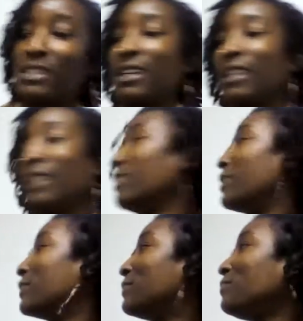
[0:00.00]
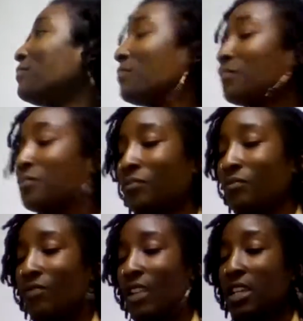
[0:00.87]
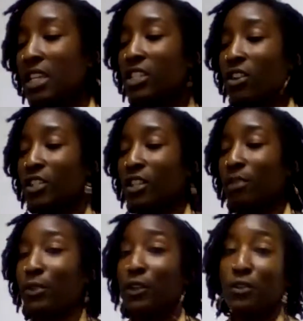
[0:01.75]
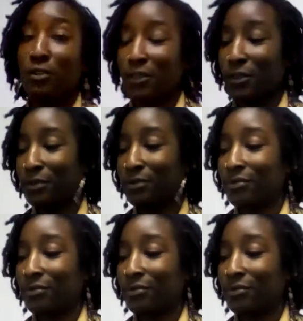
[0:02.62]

Miss Cleo. And these cards are beautiful.